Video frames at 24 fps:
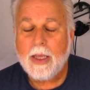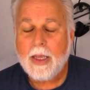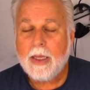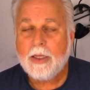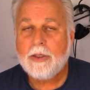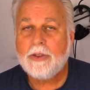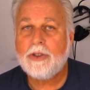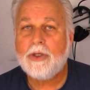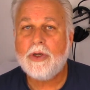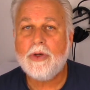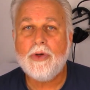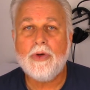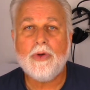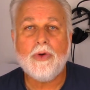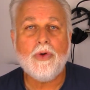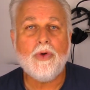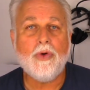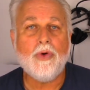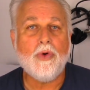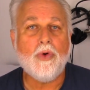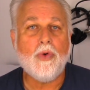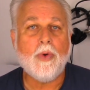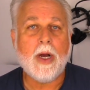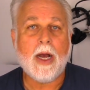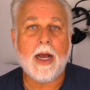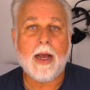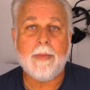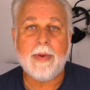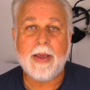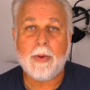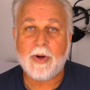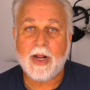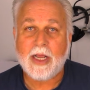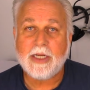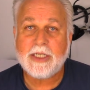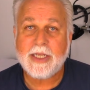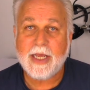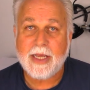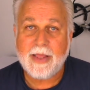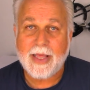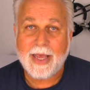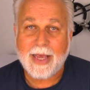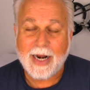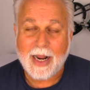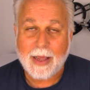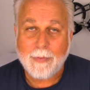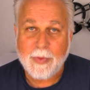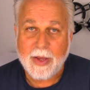to, and when I say
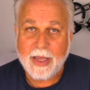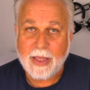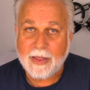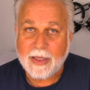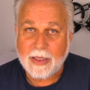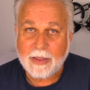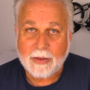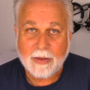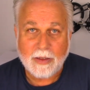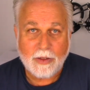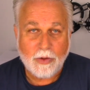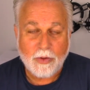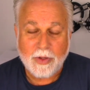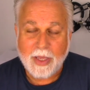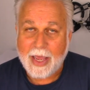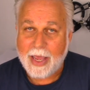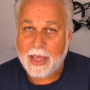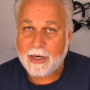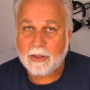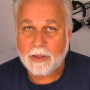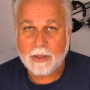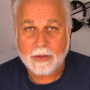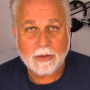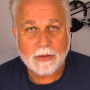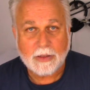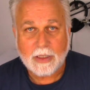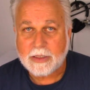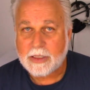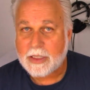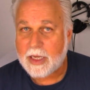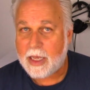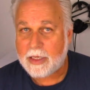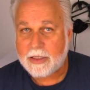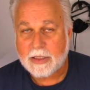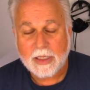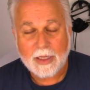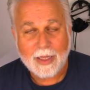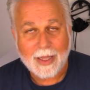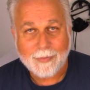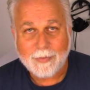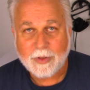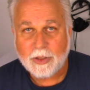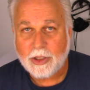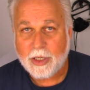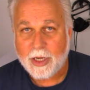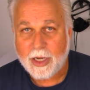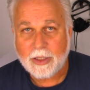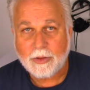that, I mean that you can't discuss climate
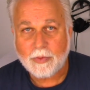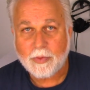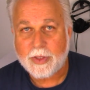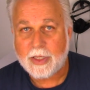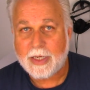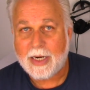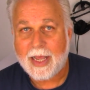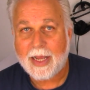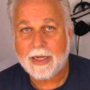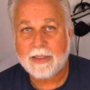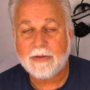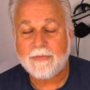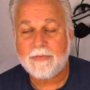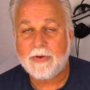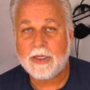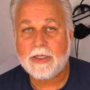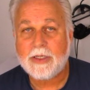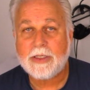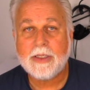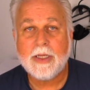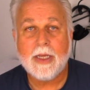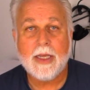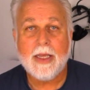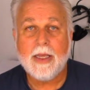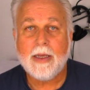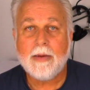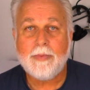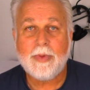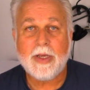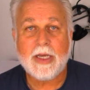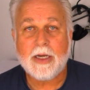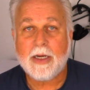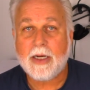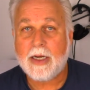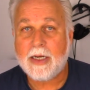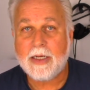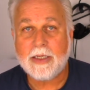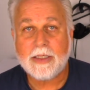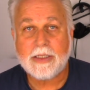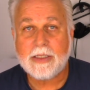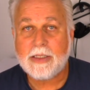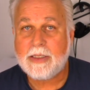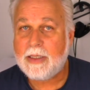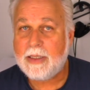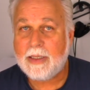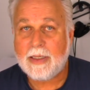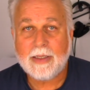change with an activist because